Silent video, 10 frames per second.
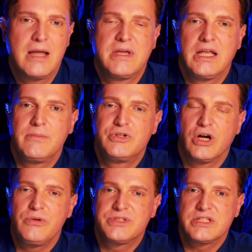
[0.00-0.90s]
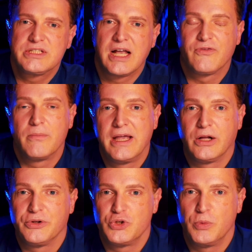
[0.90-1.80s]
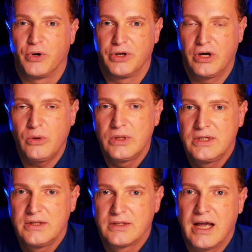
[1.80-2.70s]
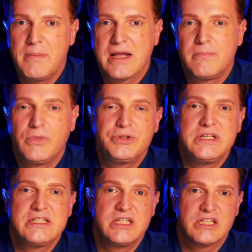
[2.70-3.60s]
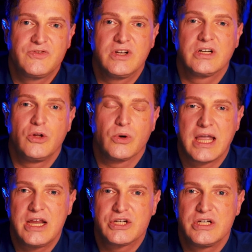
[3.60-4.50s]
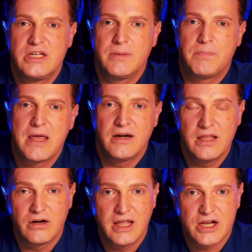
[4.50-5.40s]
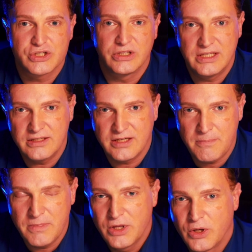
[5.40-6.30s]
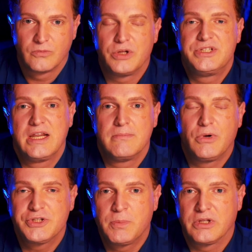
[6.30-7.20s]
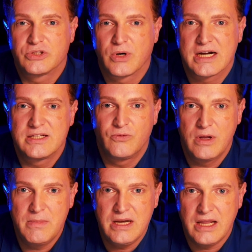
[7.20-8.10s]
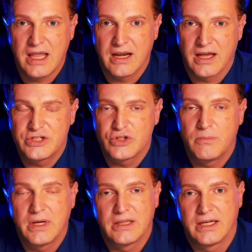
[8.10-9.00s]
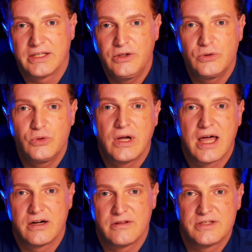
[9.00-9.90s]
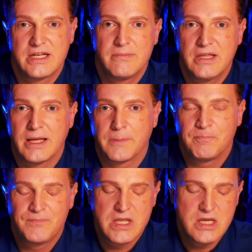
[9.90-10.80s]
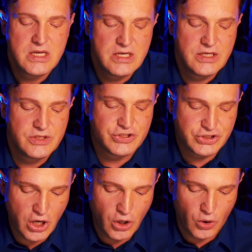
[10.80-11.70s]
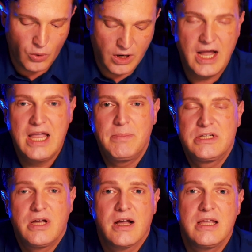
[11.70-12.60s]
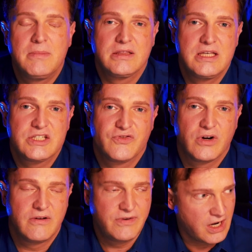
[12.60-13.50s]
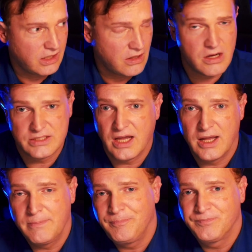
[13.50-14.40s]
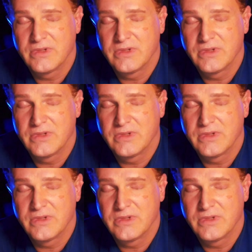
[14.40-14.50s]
am Caleb Jones. This is Alpha Male 2.0. I make a multi-6-figure location independent international income while dating multiple attractive women, and I show men like you how to do the same thing. So I have been talking about this for a very long time